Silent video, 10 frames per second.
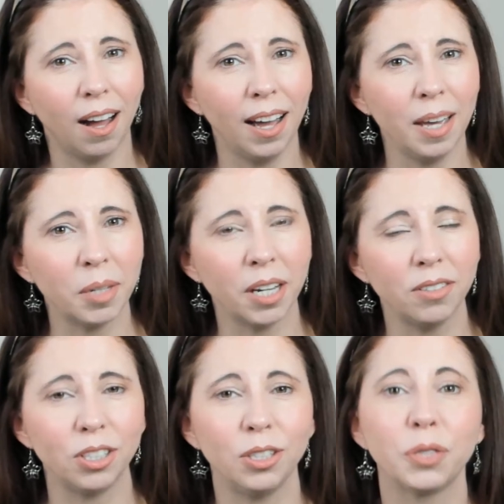I am
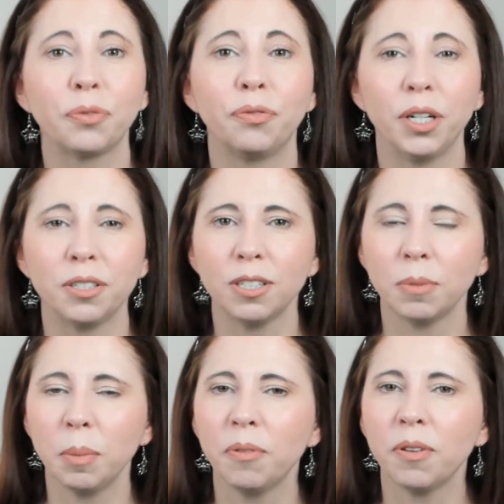going to use
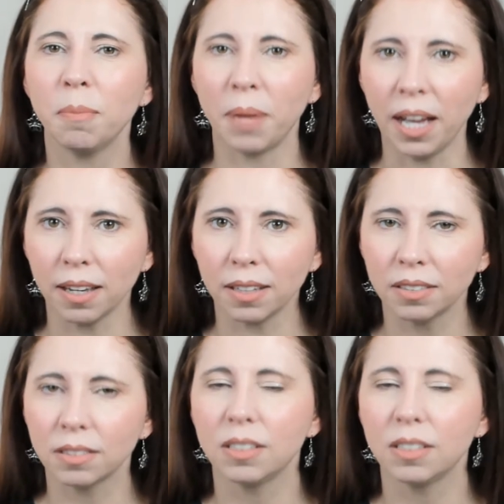PhotoSweeper for the Mac,